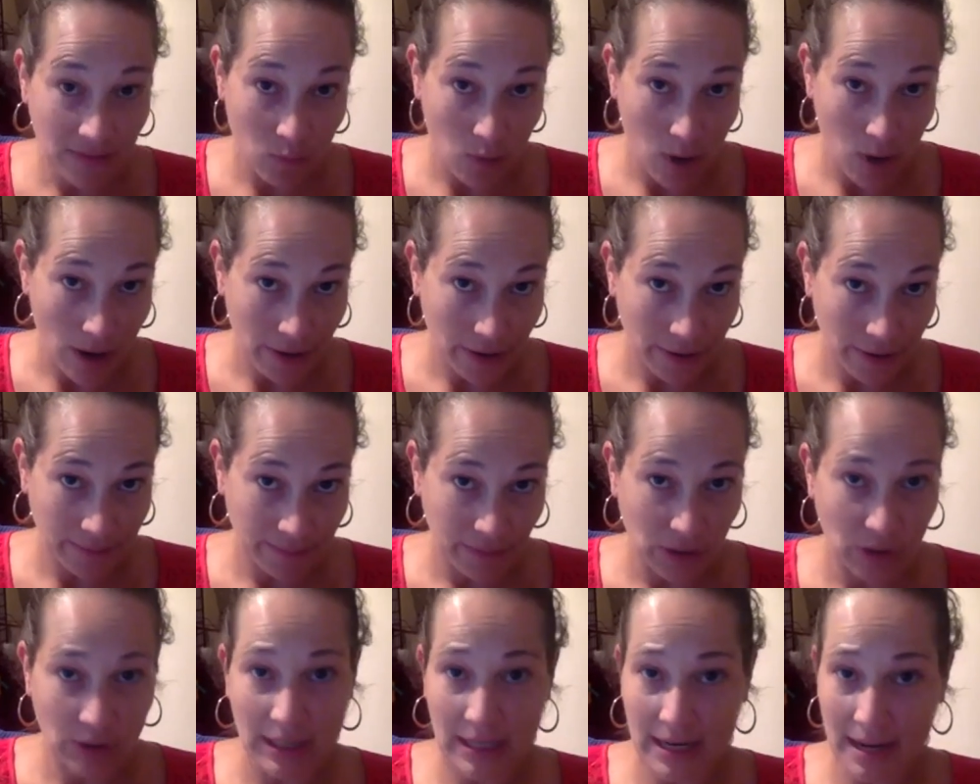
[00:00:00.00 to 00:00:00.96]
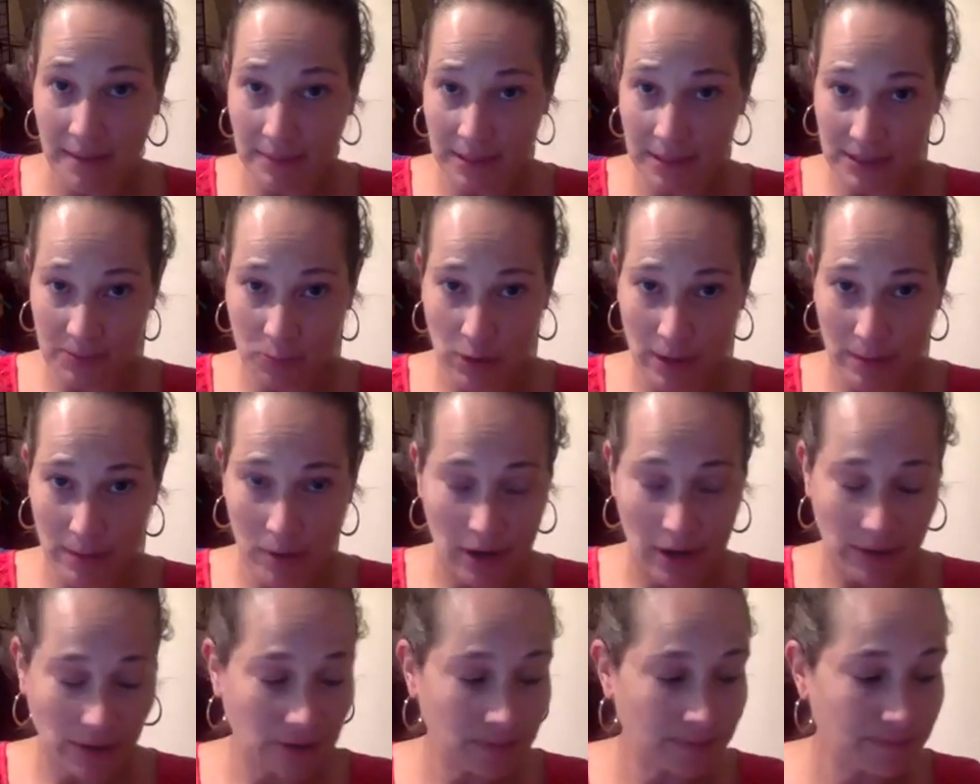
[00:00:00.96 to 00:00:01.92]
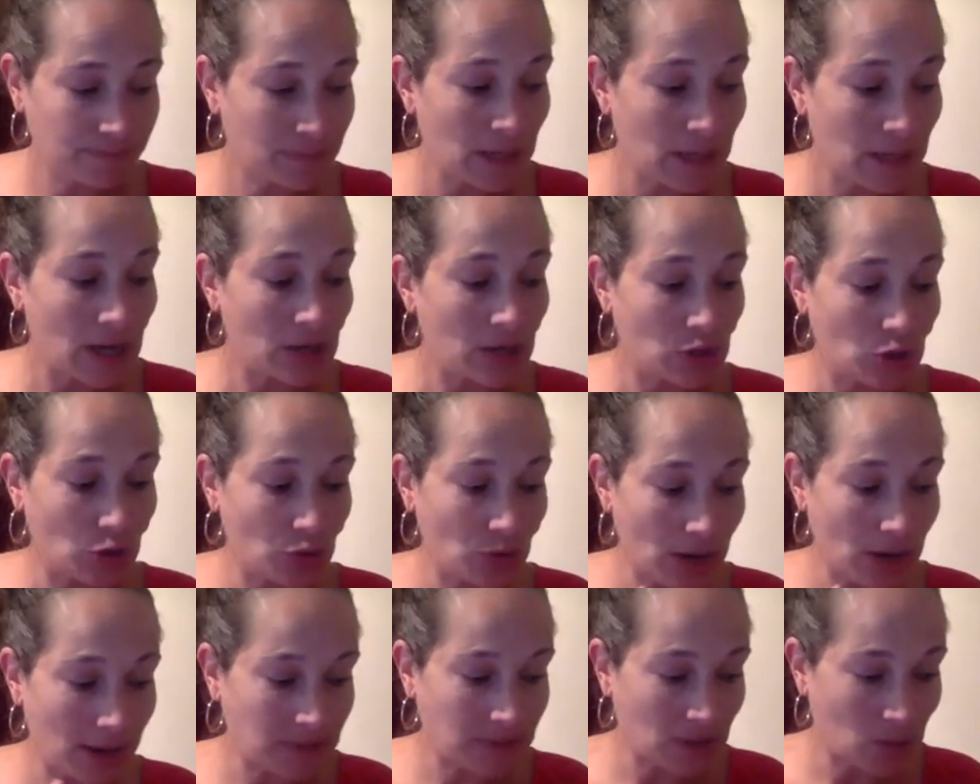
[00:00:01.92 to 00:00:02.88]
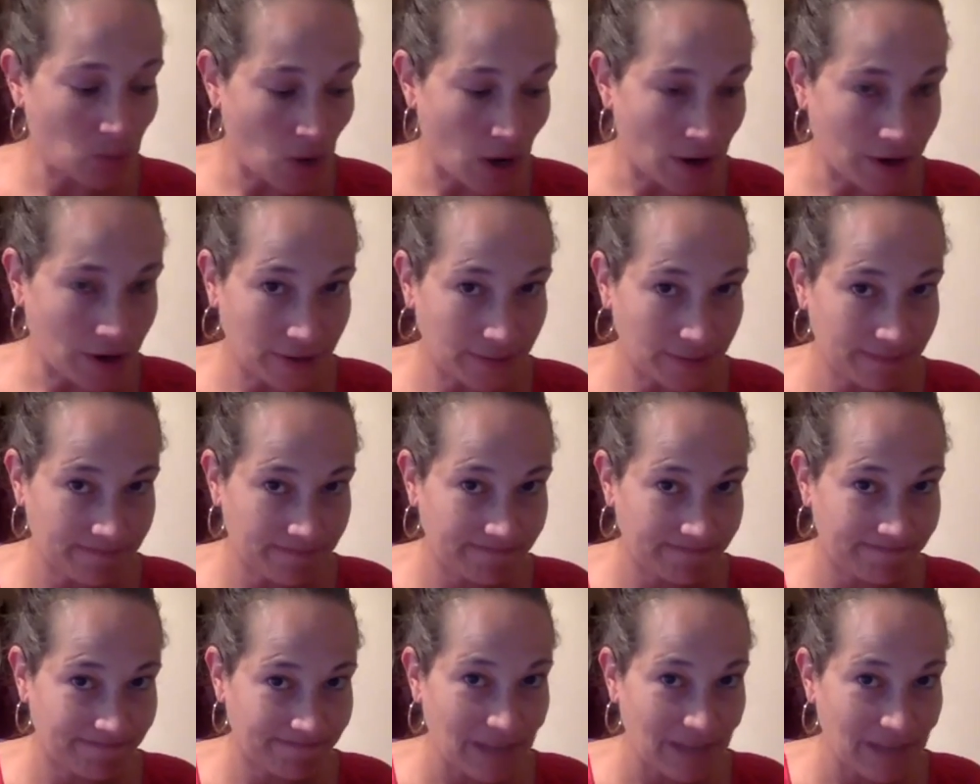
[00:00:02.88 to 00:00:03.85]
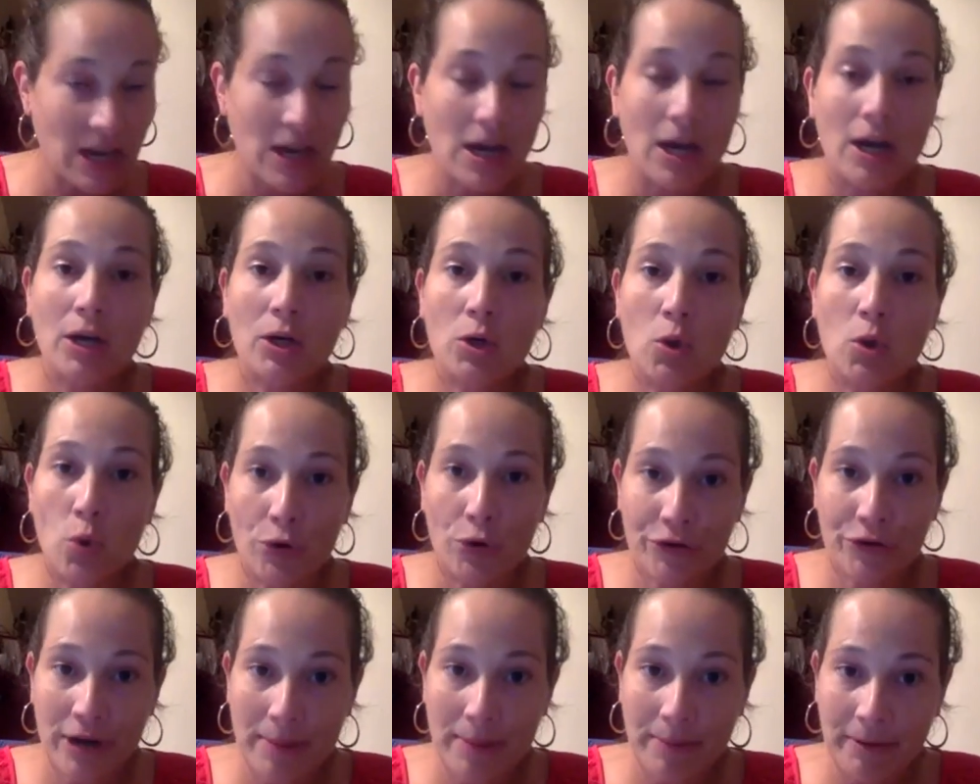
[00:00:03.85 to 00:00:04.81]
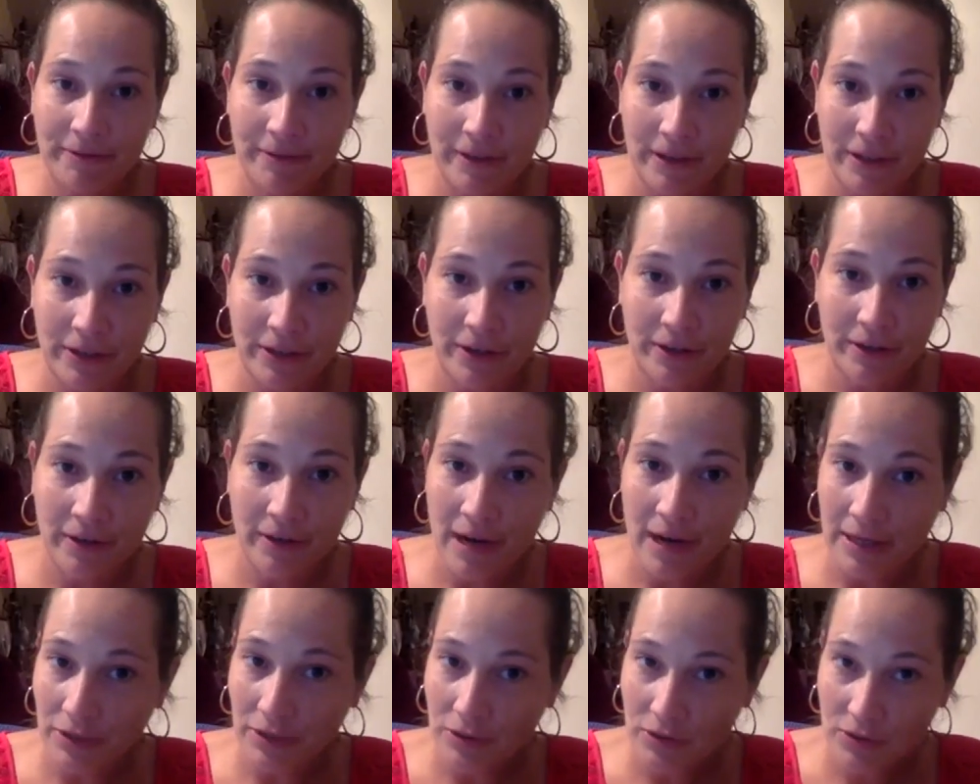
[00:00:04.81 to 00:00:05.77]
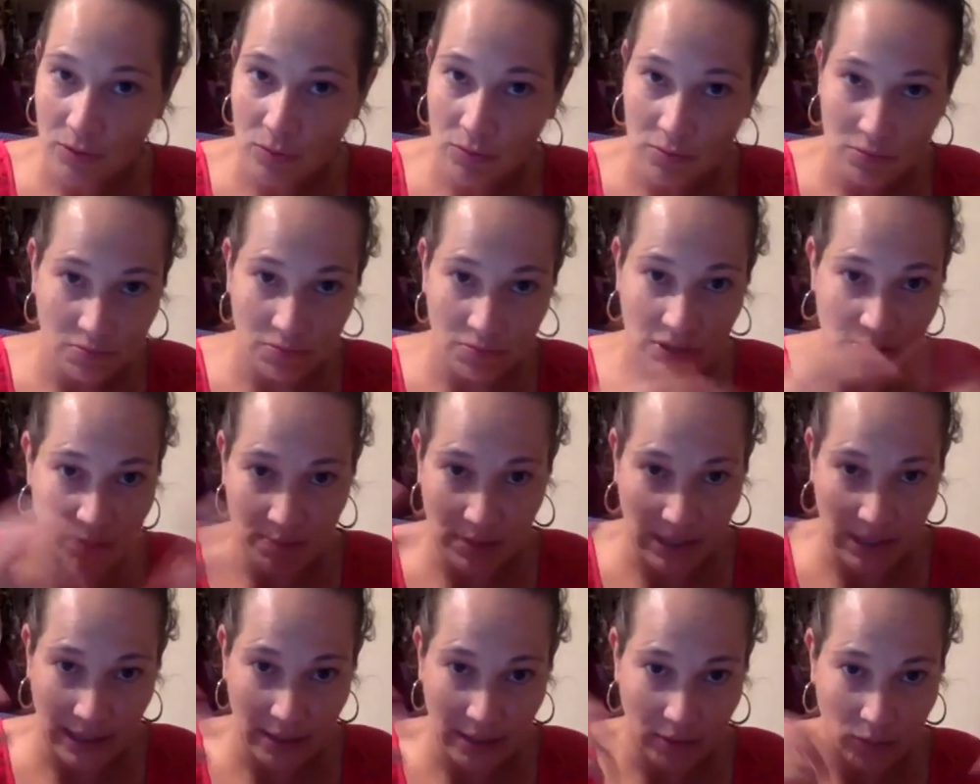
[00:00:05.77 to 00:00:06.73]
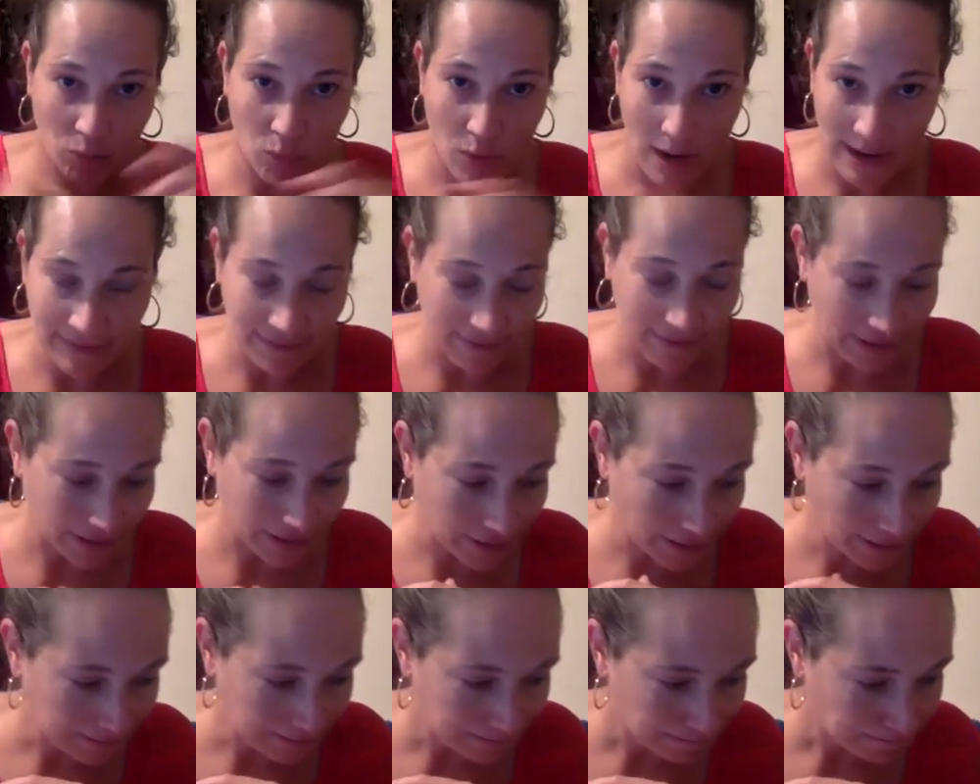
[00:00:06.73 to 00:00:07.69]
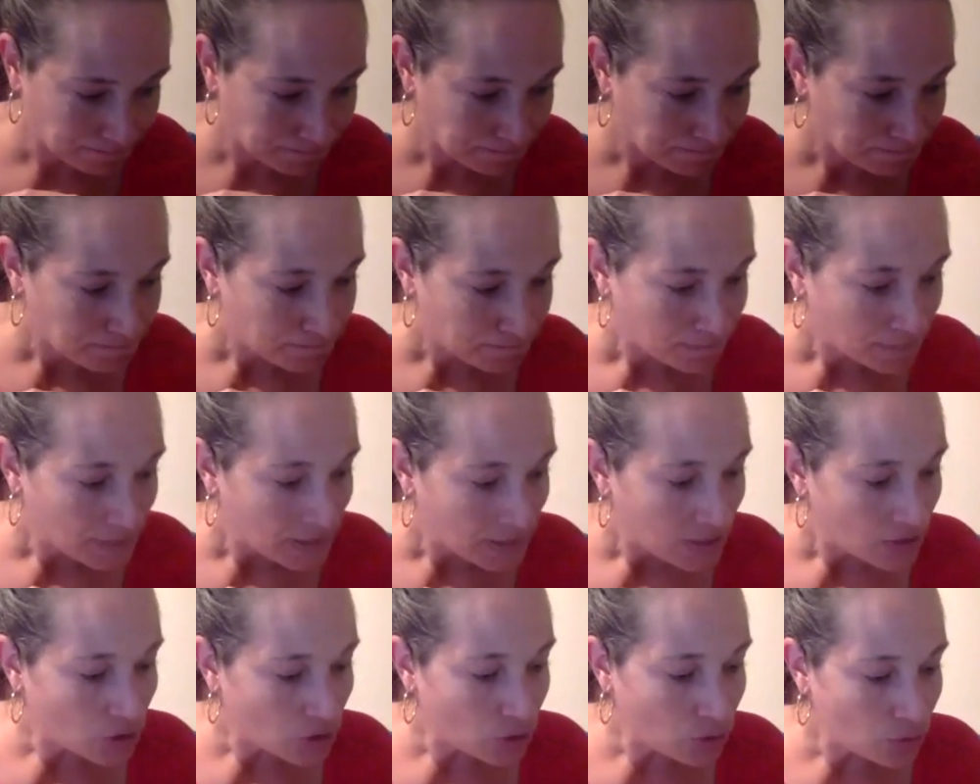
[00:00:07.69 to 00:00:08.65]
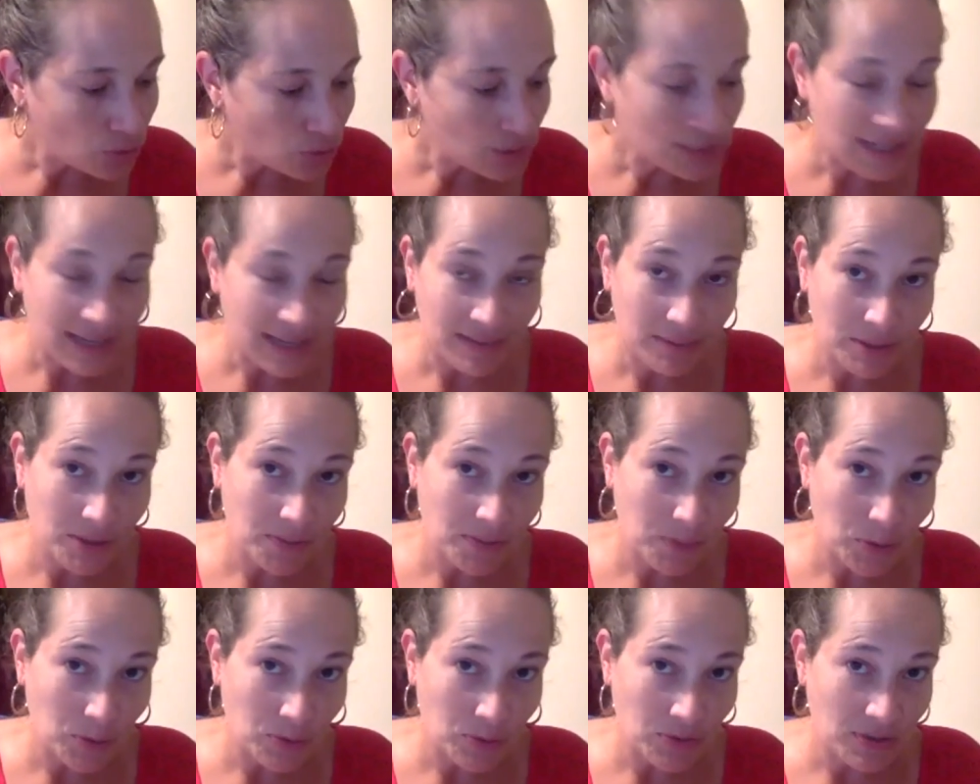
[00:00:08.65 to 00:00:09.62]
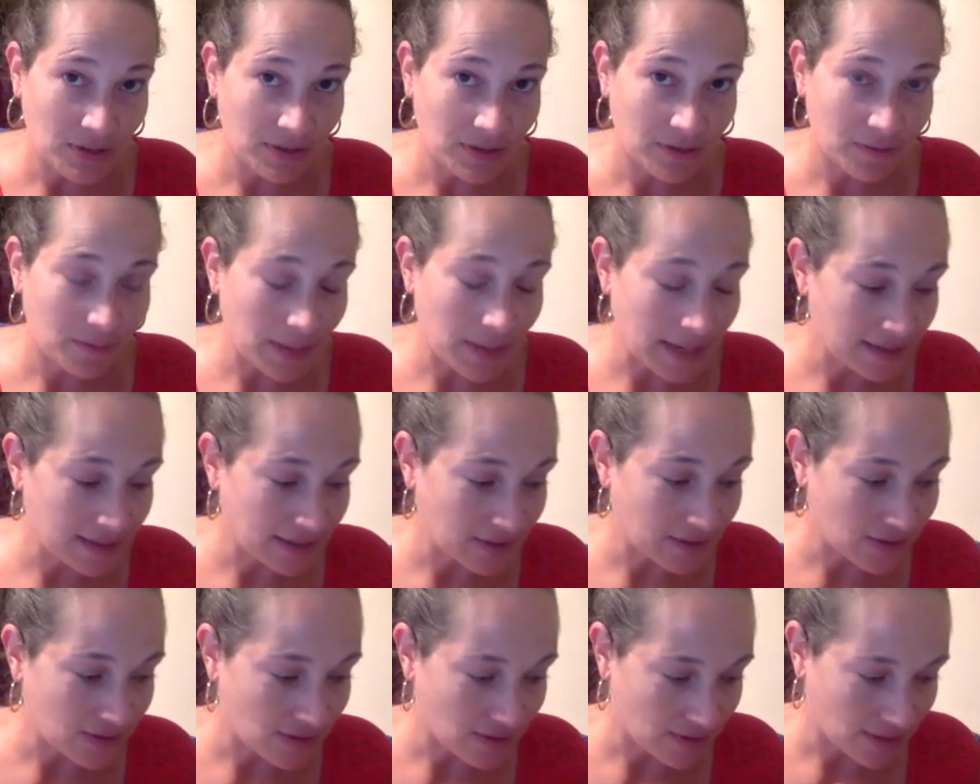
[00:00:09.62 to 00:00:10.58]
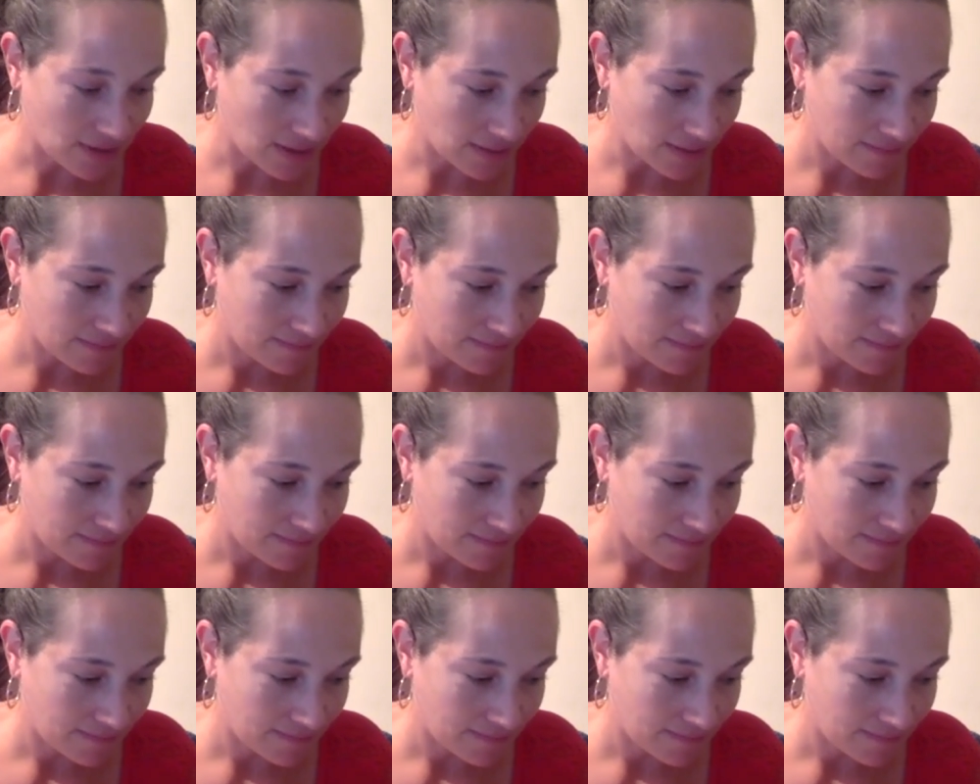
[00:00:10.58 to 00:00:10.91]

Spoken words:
water. You need an empty spray bottle, 2 cups of water, a 1/4 cup of vinegar. I use just plain white vinegar, 2 tablespoons of baking soda,